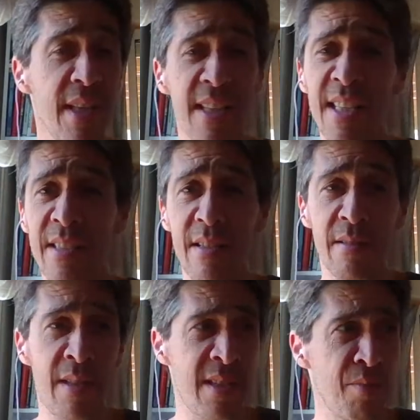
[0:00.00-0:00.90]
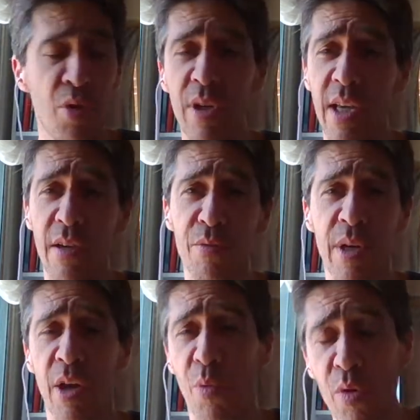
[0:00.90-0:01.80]
did this morning
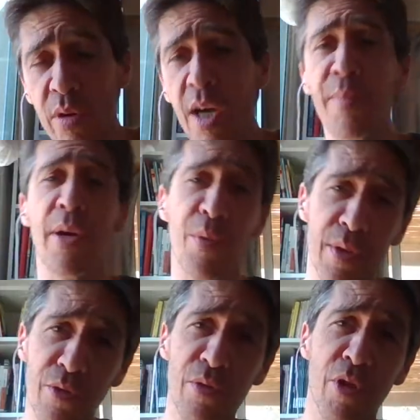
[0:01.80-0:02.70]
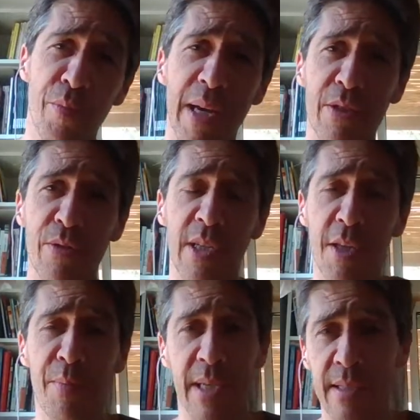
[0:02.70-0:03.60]
when I woke up and I want to go back to
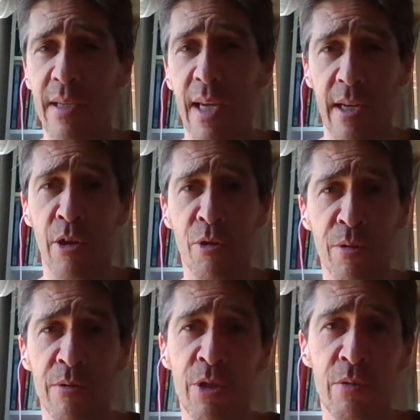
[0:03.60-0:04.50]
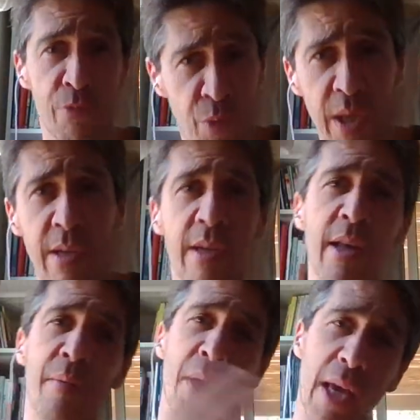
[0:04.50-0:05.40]
sleep because I had a long week and
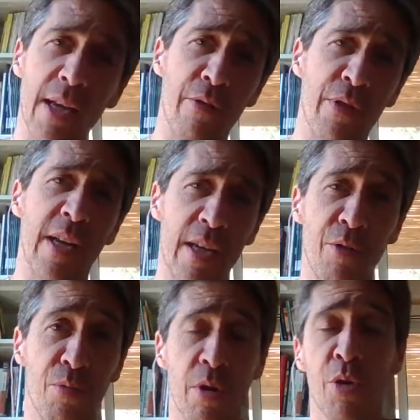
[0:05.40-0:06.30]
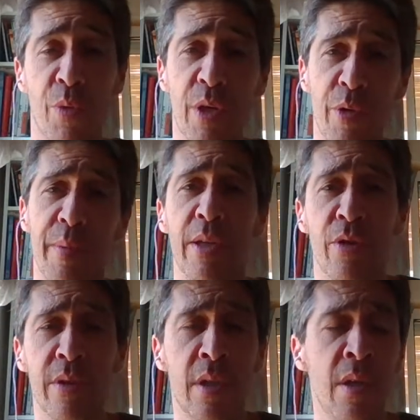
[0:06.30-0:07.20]
I'm ahead of another long week with my
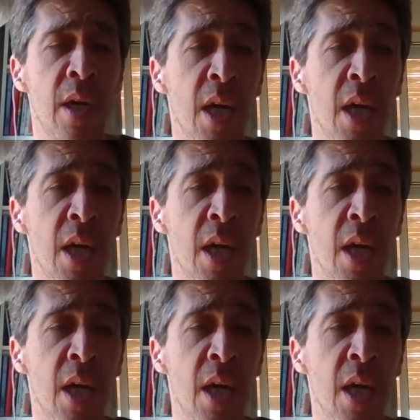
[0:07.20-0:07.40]
daughter.